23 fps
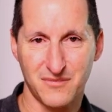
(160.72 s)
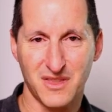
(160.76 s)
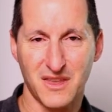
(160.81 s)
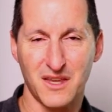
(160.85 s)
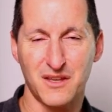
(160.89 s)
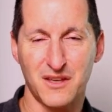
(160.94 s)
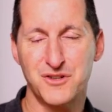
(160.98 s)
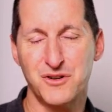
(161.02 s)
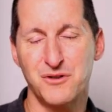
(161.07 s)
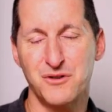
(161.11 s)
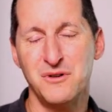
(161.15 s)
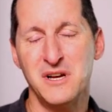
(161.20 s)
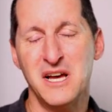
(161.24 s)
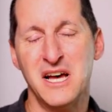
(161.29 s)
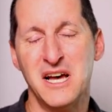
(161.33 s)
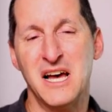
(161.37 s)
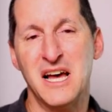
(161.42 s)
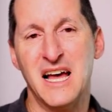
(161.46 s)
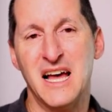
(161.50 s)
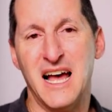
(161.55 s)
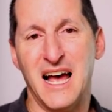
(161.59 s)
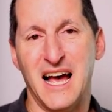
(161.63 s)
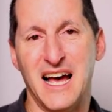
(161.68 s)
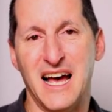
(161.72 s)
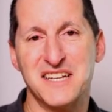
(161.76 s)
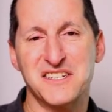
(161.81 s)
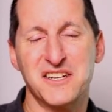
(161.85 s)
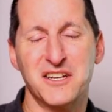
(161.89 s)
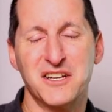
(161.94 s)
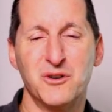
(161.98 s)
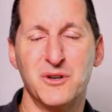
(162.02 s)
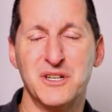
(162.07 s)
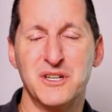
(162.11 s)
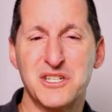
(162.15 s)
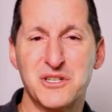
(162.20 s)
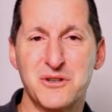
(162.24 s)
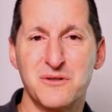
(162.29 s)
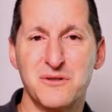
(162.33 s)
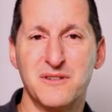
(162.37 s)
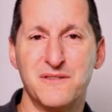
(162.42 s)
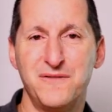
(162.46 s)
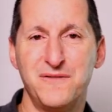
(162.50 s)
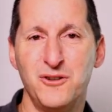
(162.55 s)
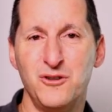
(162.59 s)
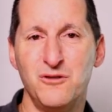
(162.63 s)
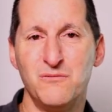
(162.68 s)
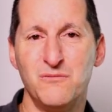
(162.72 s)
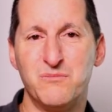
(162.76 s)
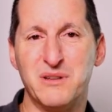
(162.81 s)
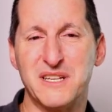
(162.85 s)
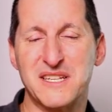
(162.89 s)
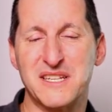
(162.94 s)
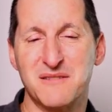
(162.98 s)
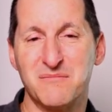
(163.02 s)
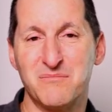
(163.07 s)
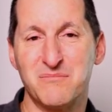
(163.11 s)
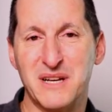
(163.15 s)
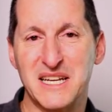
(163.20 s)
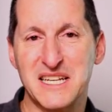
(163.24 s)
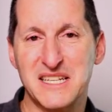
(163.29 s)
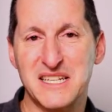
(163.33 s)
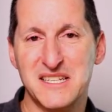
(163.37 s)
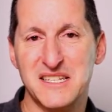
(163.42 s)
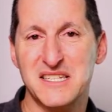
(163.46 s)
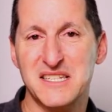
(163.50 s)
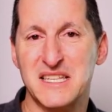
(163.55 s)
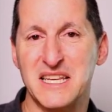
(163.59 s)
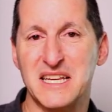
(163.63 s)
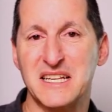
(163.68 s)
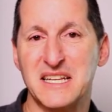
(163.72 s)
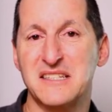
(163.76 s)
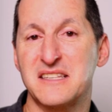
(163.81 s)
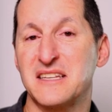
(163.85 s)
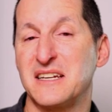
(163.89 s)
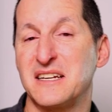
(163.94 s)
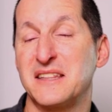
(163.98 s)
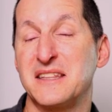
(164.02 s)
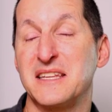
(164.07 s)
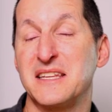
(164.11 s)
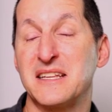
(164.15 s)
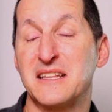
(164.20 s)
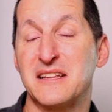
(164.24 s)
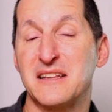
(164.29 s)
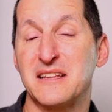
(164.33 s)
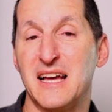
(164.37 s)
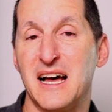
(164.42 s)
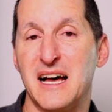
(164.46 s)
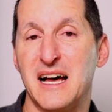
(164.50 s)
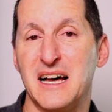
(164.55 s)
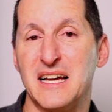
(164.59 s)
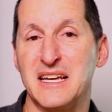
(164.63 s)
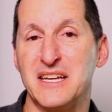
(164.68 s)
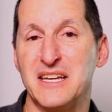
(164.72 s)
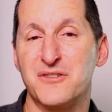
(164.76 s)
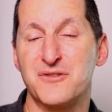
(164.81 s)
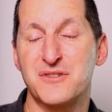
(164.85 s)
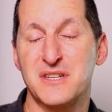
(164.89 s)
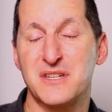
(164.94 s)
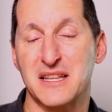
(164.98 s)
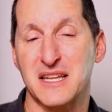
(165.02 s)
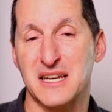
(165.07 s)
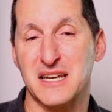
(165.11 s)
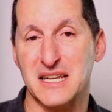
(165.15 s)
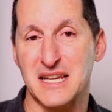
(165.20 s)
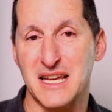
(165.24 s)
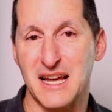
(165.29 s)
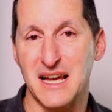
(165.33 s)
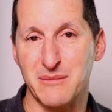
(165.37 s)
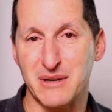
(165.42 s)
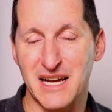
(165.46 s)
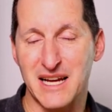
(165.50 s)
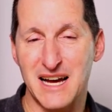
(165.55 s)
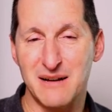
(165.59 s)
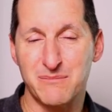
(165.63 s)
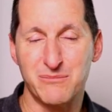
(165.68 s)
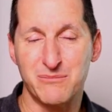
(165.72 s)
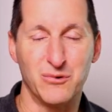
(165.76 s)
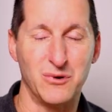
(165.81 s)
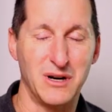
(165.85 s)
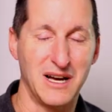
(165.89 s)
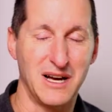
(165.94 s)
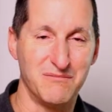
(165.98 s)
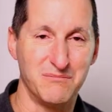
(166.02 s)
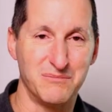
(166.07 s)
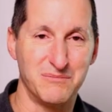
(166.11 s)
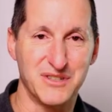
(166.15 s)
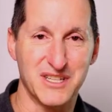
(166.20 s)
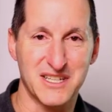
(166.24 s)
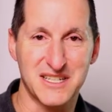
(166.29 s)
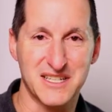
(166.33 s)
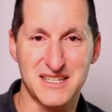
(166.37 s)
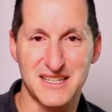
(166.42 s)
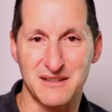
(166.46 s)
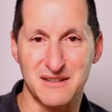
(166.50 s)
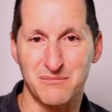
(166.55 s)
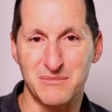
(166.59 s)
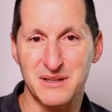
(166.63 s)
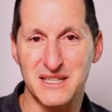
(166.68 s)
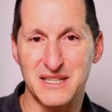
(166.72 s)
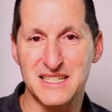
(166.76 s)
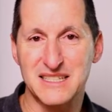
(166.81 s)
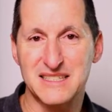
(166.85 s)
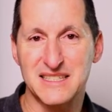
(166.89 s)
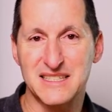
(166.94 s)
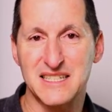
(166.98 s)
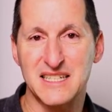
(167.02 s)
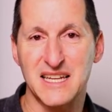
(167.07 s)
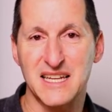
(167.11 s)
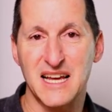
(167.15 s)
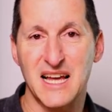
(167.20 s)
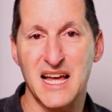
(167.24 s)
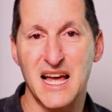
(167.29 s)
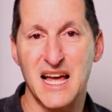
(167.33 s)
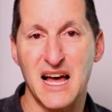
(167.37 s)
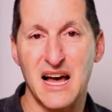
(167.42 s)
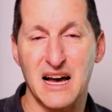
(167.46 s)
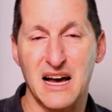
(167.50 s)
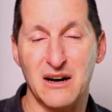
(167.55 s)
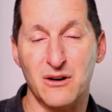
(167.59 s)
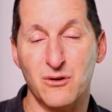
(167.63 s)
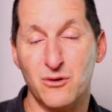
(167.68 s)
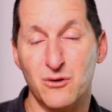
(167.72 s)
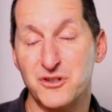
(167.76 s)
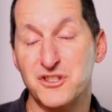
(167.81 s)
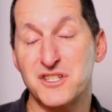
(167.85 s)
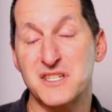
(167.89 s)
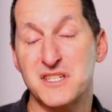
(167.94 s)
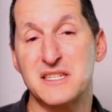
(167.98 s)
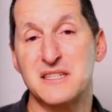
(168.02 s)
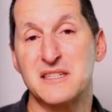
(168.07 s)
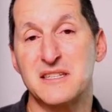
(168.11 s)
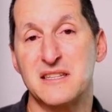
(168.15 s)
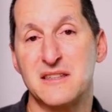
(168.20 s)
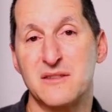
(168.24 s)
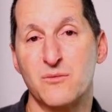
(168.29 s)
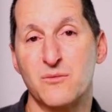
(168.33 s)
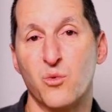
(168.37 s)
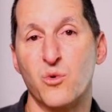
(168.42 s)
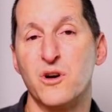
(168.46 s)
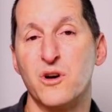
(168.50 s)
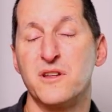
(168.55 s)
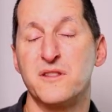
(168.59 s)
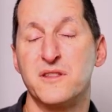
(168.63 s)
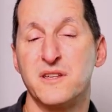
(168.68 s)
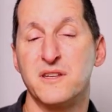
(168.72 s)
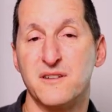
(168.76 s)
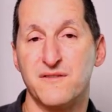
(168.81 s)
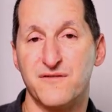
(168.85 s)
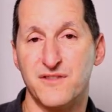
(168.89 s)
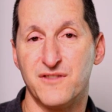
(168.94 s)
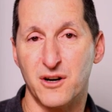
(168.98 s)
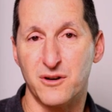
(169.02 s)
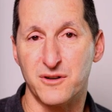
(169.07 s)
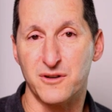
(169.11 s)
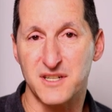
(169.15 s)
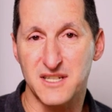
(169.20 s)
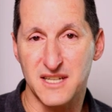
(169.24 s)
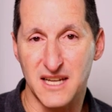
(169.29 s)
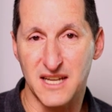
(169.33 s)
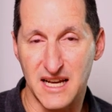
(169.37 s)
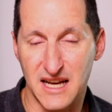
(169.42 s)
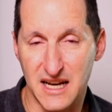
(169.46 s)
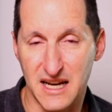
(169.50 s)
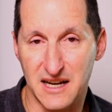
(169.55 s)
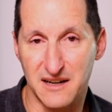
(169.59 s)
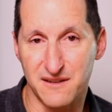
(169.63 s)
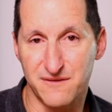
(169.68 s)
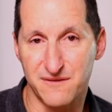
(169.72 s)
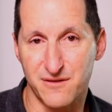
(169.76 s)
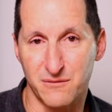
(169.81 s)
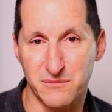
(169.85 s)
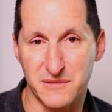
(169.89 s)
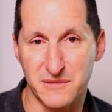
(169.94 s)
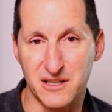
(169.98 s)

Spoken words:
So as I always do, a few bits and pieces, things that I think are interesting that are coming up or have just completed or just worthy of note from the